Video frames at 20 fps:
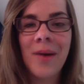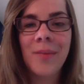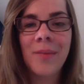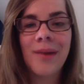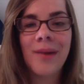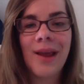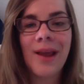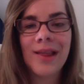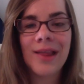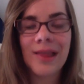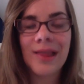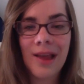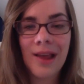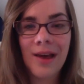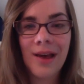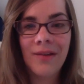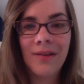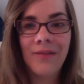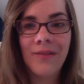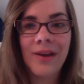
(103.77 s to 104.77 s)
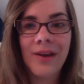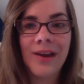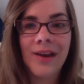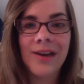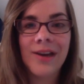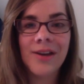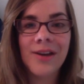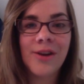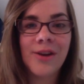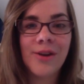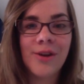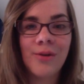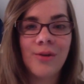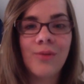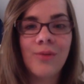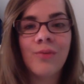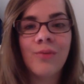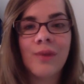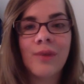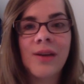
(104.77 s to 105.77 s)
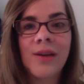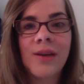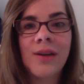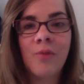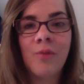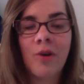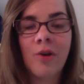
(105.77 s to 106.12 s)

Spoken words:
but I'd love to read more